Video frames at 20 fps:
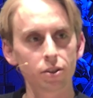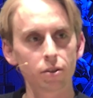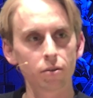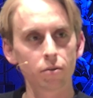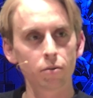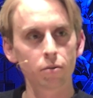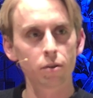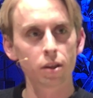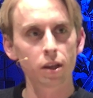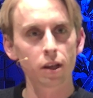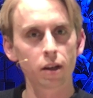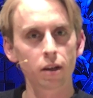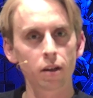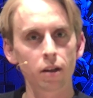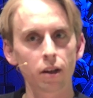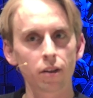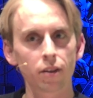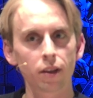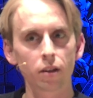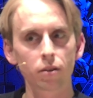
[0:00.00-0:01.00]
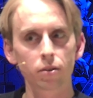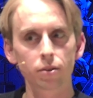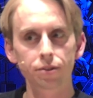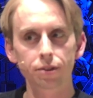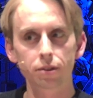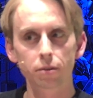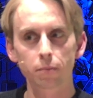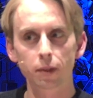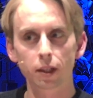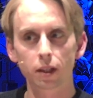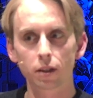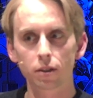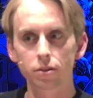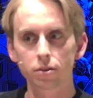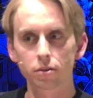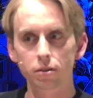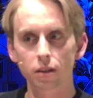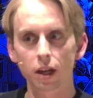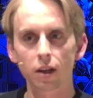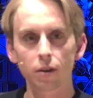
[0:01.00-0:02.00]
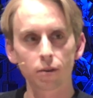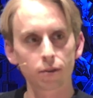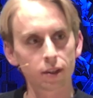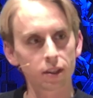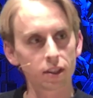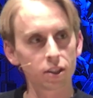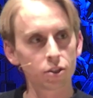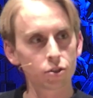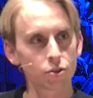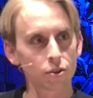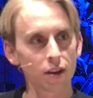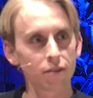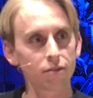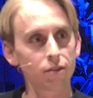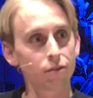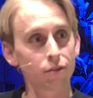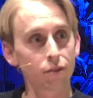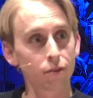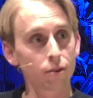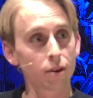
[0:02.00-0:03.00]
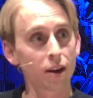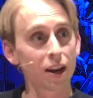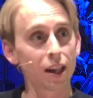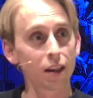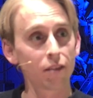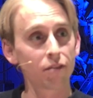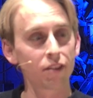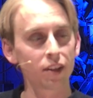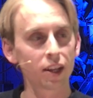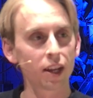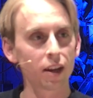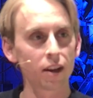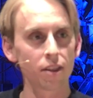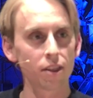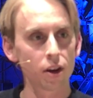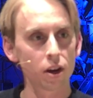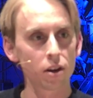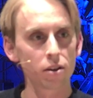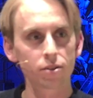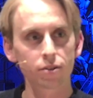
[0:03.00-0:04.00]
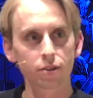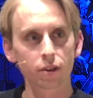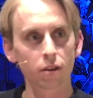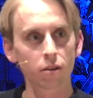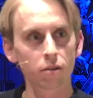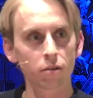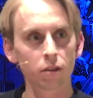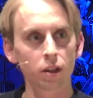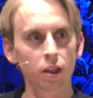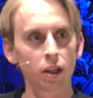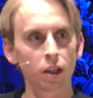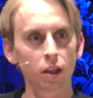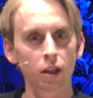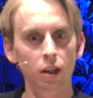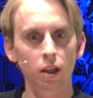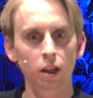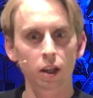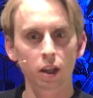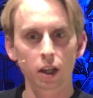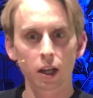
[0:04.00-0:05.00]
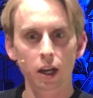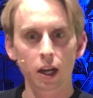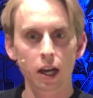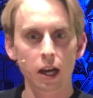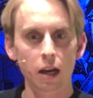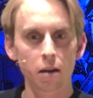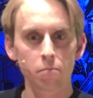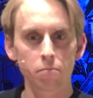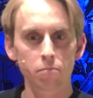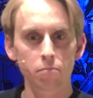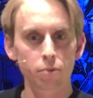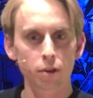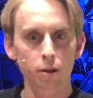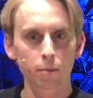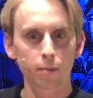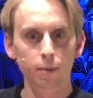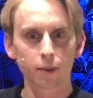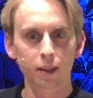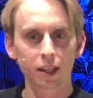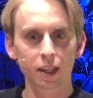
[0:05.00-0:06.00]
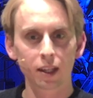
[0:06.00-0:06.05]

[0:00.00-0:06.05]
okay. there. I think also right. because I already traveled for half a year there, so mm-hmm. um, probably